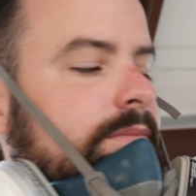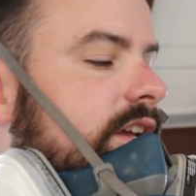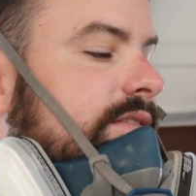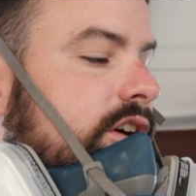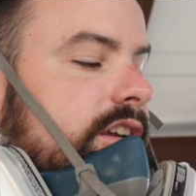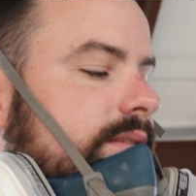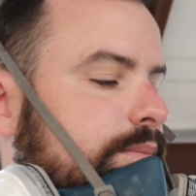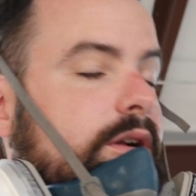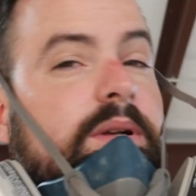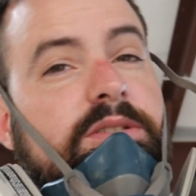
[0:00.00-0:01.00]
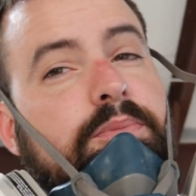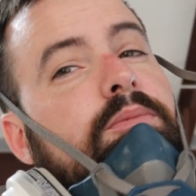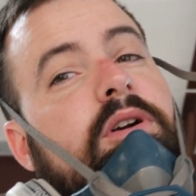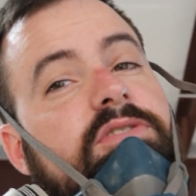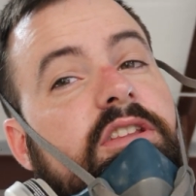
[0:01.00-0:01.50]
I've already pretty much
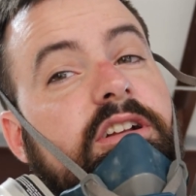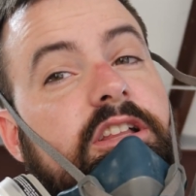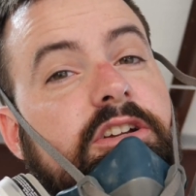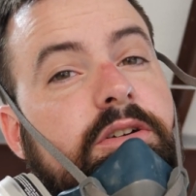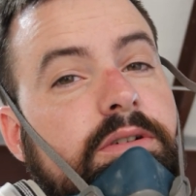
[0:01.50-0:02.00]
removed all the glue.